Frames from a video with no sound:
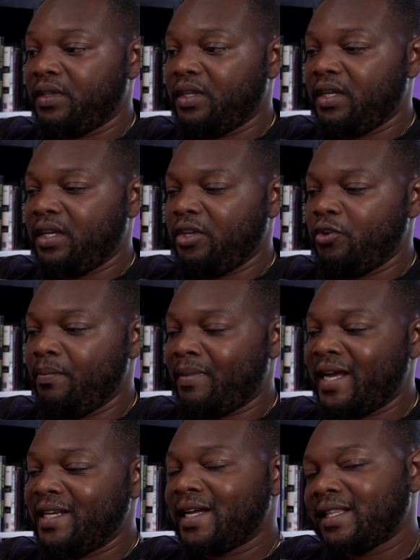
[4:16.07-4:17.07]
you
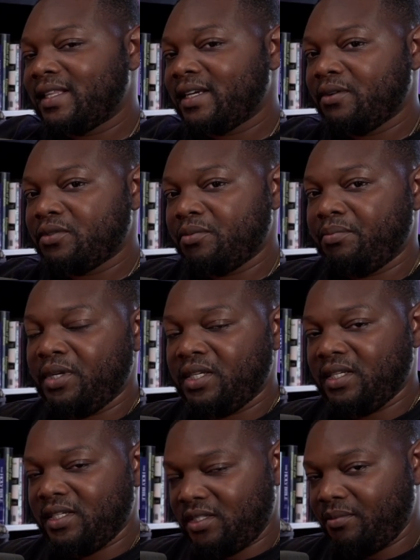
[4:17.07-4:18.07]
might not think
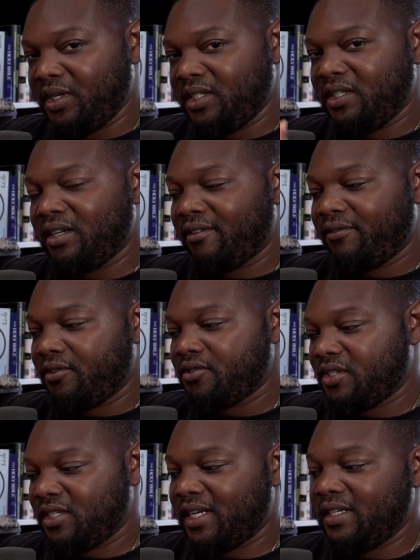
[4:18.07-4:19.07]
it's a big deal at first,
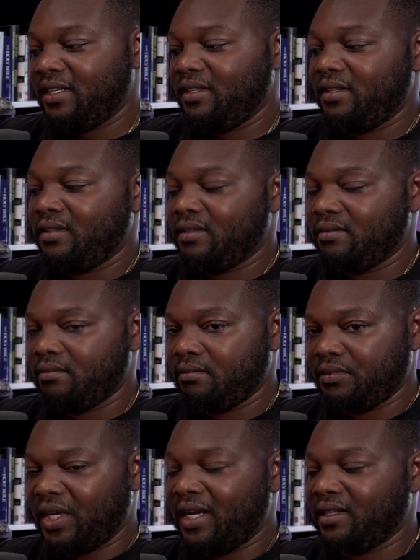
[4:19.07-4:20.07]
because I
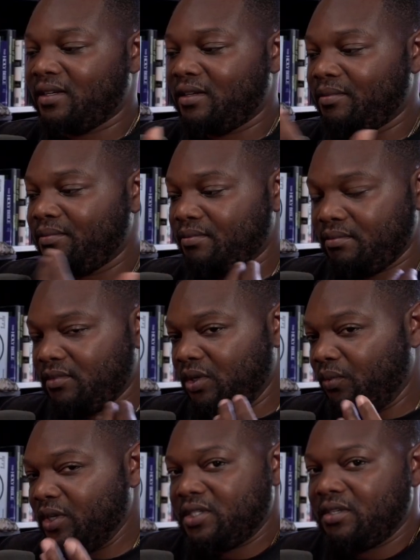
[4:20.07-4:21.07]
thought it
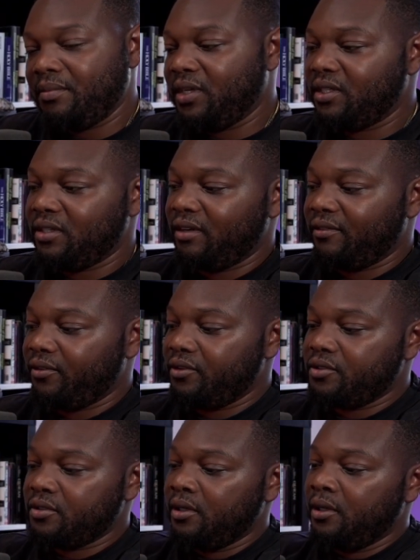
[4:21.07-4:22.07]
wasn't a big deal at
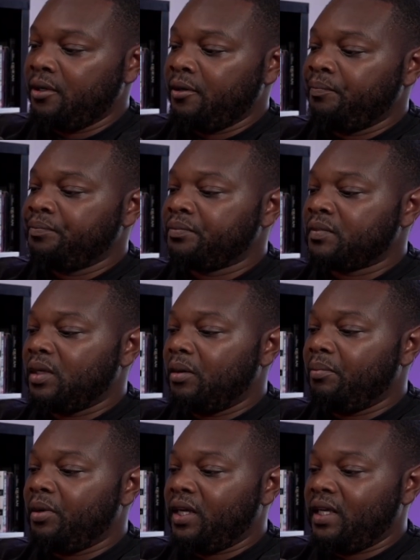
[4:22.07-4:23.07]
first,
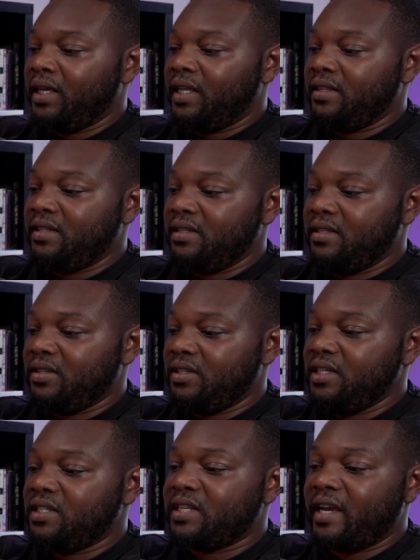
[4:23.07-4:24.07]
but
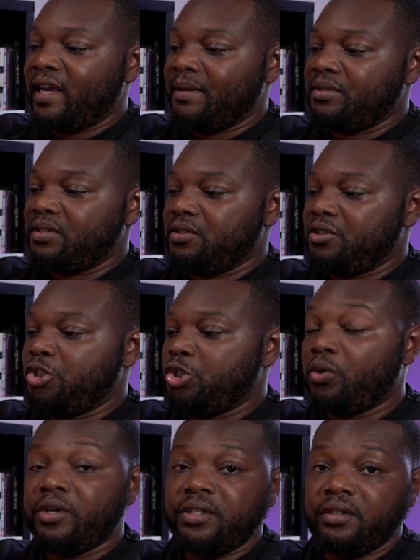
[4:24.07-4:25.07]
these tabs
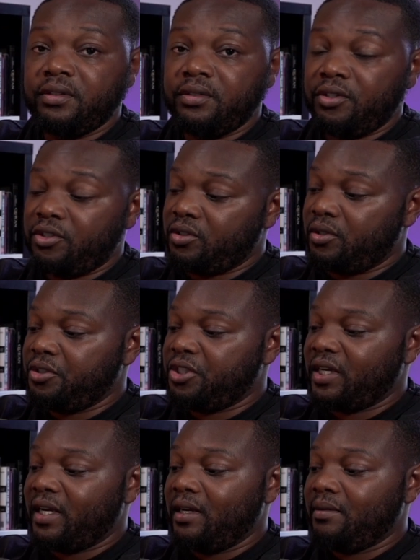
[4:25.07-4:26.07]
shorten your search
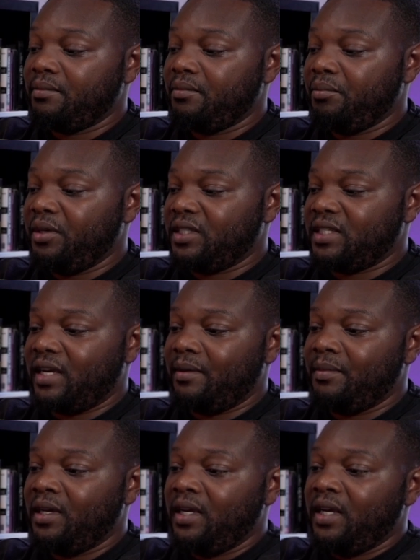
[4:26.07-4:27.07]
time big time.
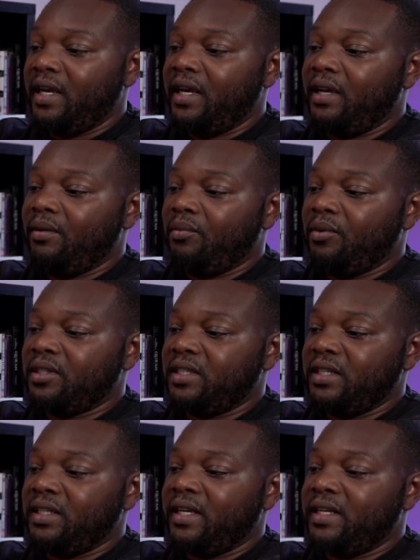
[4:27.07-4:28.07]
And one
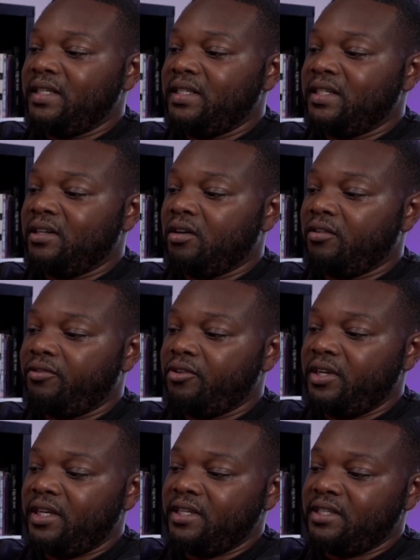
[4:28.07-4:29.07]
thing that he did offer
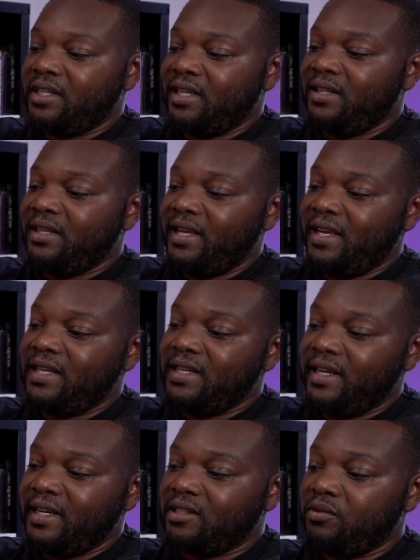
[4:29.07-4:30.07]
is in the
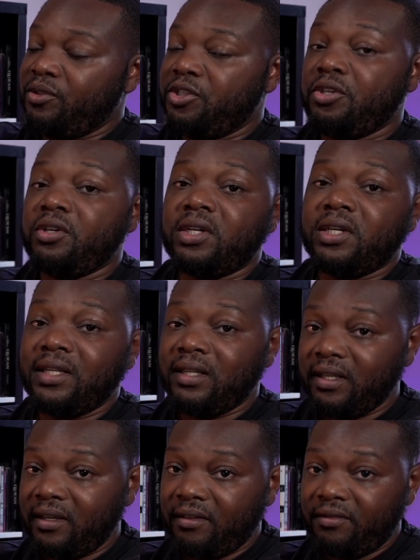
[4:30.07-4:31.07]
index, which you're going to
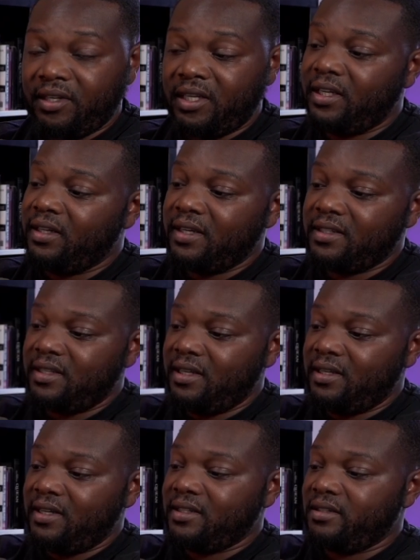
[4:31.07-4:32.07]
live in index. The
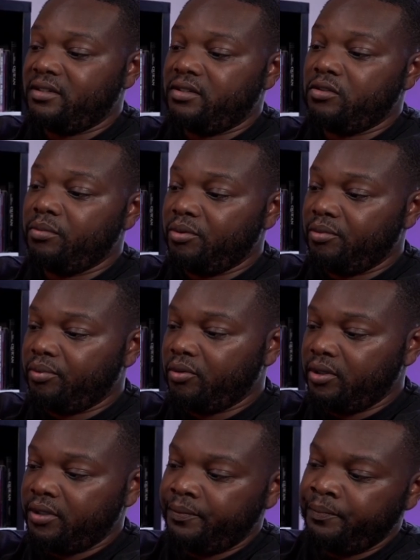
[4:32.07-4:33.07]
index is super
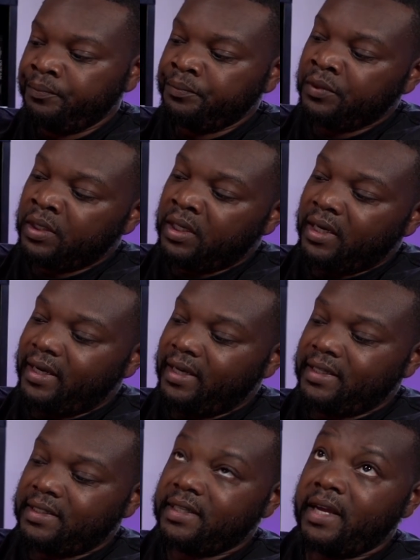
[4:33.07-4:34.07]
important.
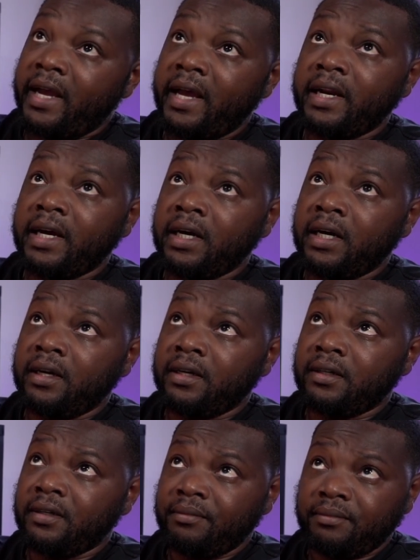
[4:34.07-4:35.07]
Is that
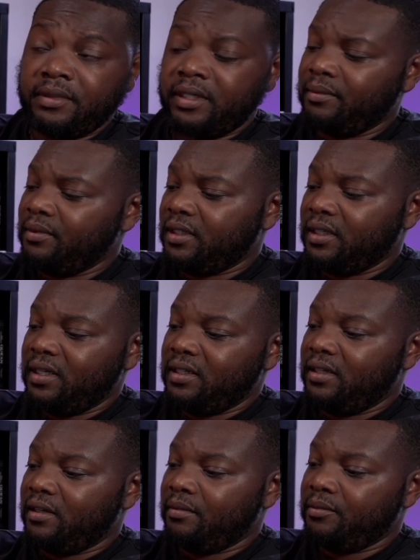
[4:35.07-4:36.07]
and I'm looking at the
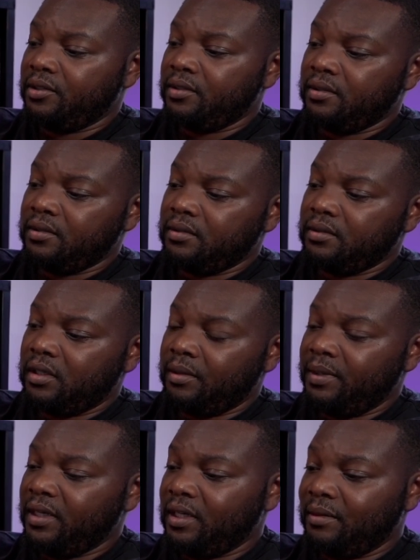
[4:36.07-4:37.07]
camera. I
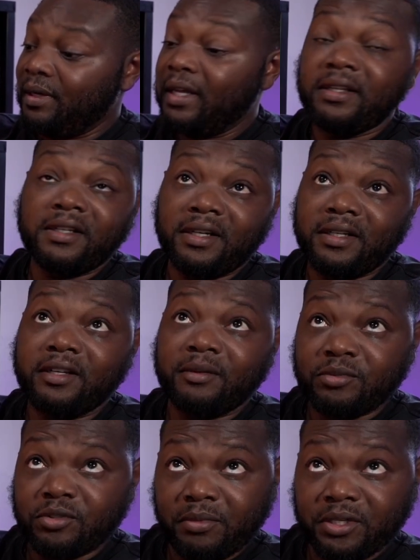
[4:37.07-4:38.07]
mean, I'm not looking at the camera,
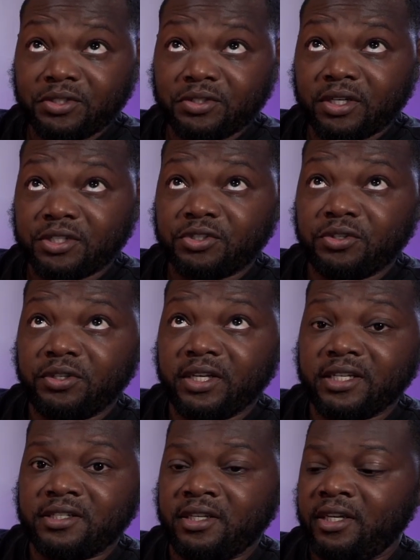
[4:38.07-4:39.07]
so I'm making sure I can show you
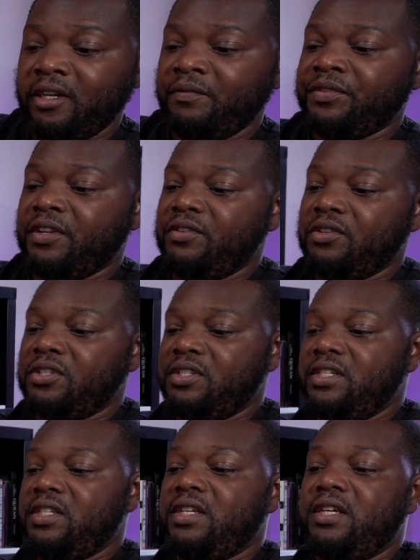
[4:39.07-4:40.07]
guys. If you can
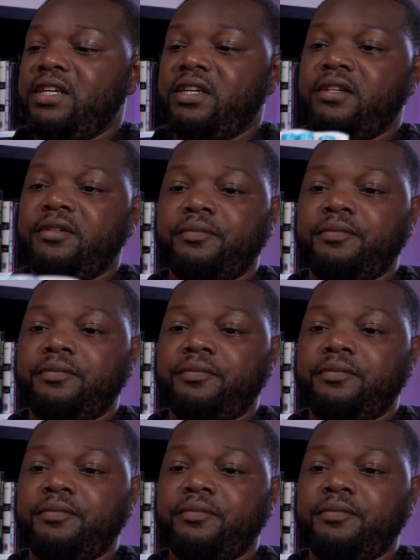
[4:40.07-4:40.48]
see here,